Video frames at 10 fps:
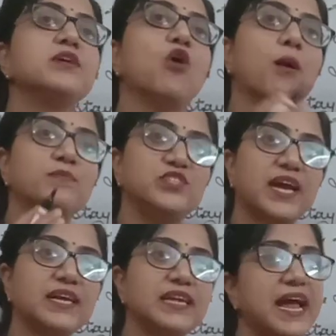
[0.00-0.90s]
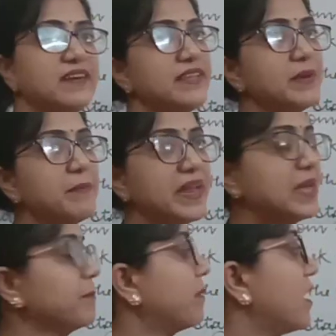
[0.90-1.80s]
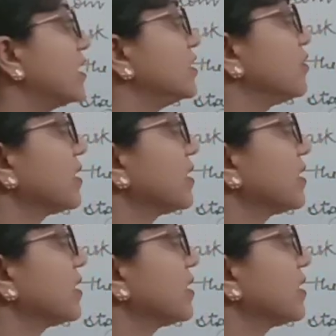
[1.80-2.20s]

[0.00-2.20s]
object, and the remaining part.